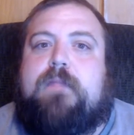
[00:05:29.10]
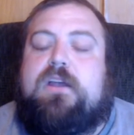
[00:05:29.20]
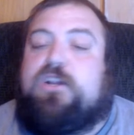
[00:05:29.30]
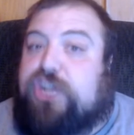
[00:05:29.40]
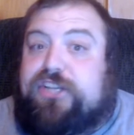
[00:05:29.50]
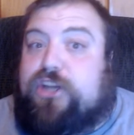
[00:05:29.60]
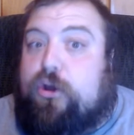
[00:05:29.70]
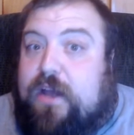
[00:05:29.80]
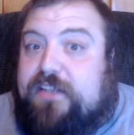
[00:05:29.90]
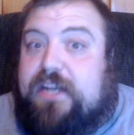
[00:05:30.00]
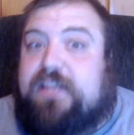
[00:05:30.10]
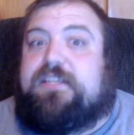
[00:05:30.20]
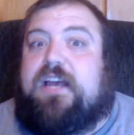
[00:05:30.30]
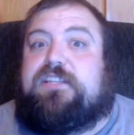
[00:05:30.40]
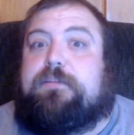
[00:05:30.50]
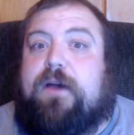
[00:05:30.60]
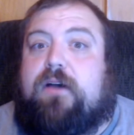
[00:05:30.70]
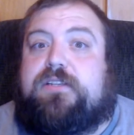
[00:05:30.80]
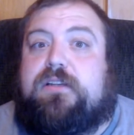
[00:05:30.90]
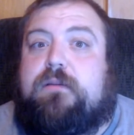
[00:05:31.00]
Just coincidence, I
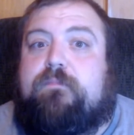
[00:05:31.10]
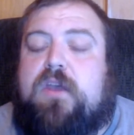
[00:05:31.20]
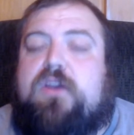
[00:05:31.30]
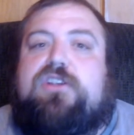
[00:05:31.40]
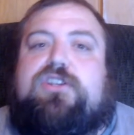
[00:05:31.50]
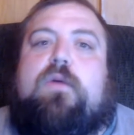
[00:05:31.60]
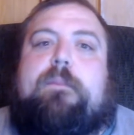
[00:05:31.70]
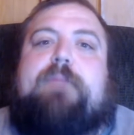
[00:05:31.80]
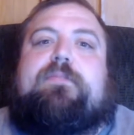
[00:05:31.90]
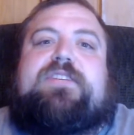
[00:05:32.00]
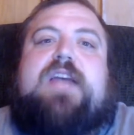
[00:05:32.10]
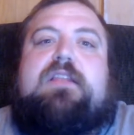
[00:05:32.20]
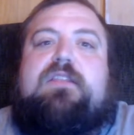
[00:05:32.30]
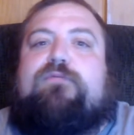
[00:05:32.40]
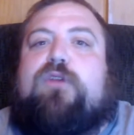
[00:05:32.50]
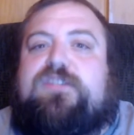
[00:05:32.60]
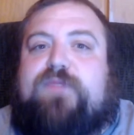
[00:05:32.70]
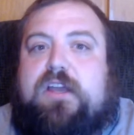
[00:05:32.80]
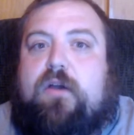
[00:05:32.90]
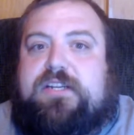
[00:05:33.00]
suppose. So when people say the first
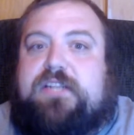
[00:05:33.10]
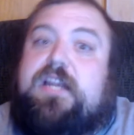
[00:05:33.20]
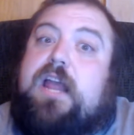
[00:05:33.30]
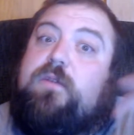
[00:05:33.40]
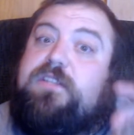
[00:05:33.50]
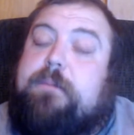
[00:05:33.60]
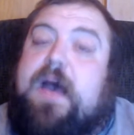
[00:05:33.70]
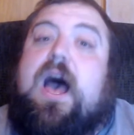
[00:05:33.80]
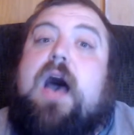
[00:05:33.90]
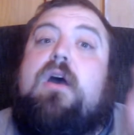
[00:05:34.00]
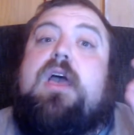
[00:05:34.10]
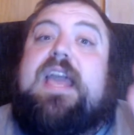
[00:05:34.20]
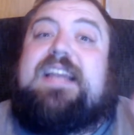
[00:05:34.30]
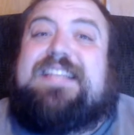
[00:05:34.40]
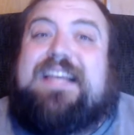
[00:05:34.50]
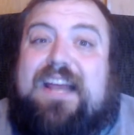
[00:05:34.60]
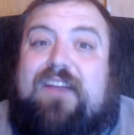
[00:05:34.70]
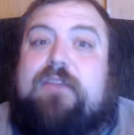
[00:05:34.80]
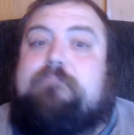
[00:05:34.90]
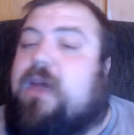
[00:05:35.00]
video I did today was about how it's clear
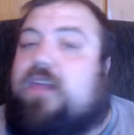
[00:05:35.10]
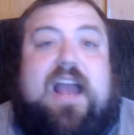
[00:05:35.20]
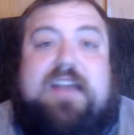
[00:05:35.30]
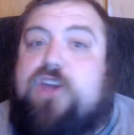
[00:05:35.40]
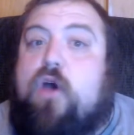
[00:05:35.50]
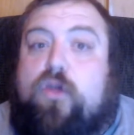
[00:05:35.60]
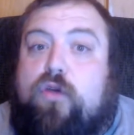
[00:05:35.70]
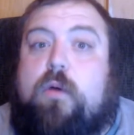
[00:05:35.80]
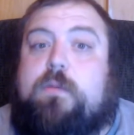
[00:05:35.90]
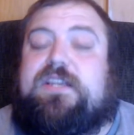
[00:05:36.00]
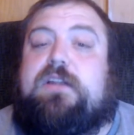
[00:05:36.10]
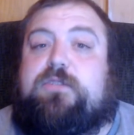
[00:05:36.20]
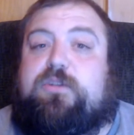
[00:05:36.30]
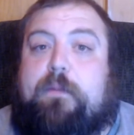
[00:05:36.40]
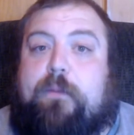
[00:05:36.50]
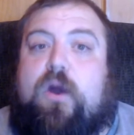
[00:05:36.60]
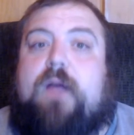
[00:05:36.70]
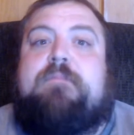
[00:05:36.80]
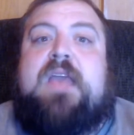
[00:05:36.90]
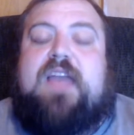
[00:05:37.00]
that Mueller had no clue what was in his report,
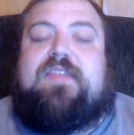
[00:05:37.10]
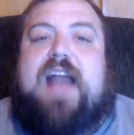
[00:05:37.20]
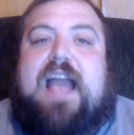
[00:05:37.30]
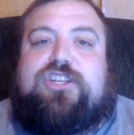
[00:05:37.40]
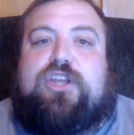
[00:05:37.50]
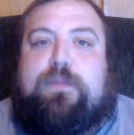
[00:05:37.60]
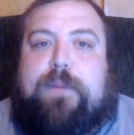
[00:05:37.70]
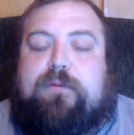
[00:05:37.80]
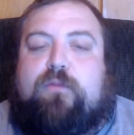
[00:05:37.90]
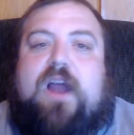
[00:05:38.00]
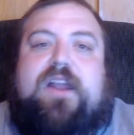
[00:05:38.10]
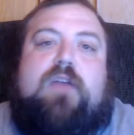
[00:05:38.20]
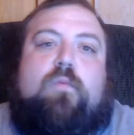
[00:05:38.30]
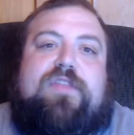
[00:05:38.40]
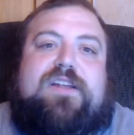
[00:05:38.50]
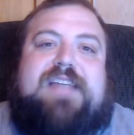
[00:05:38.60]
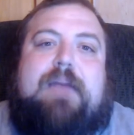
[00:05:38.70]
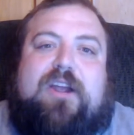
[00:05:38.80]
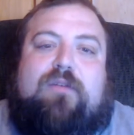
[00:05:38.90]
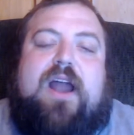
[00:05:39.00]
and that actually the people writing it were the
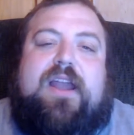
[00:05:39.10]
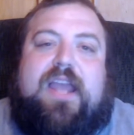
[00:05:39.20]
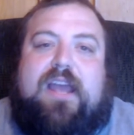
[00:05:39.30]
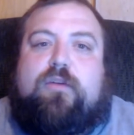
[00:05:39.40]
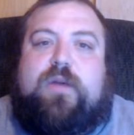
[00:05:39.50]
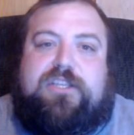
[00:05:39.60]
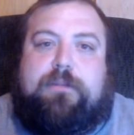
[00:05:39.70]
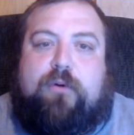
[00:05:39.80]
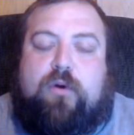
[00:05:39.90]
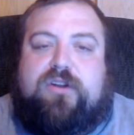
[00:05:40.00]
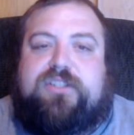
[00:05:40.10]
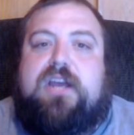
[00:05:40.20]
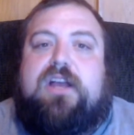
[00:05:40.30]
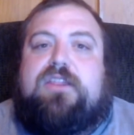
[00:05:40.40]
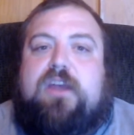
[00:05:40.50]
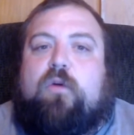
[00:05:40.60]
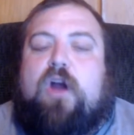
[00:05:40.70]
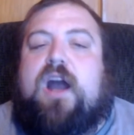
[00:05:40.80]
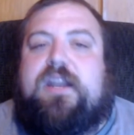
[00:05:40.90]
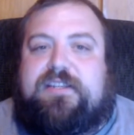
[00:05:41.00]
Democratic Hillary supporters that were
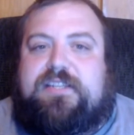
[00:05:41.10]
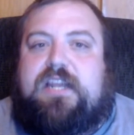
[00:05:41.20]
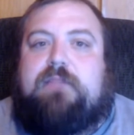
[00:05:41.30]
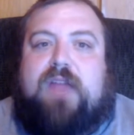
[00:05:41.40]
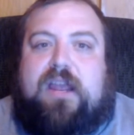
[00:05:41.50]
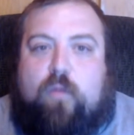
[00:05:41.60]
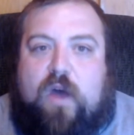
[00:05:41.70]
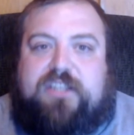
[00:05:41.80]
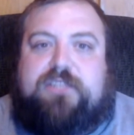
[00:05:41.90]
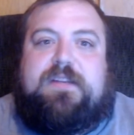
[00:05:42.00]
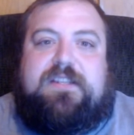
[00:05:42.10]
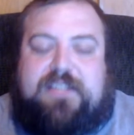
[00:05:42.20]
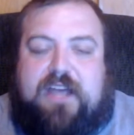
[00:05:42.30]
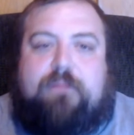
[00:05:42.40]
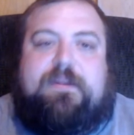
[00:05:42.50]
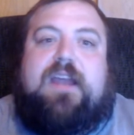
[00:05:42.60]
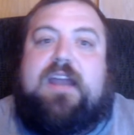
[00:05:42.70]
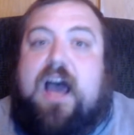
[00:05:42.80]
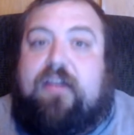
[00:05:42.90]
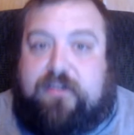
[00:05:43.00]
on his team, like Weissman, Zelby, and
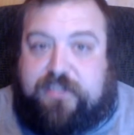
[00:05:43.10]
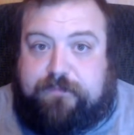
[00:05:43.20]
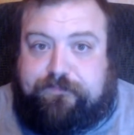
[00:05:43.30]
others.